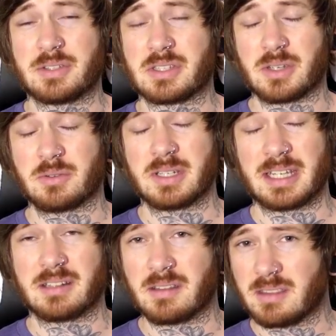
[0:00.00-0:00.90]
So
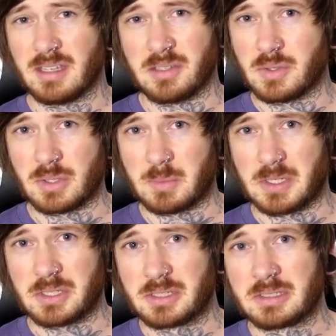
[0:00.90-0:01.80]
again, thank you so
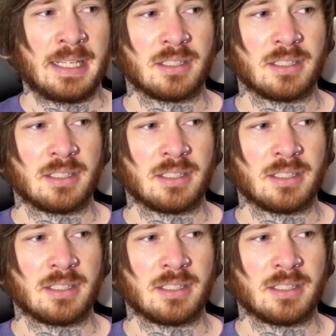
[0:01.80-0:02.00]
much.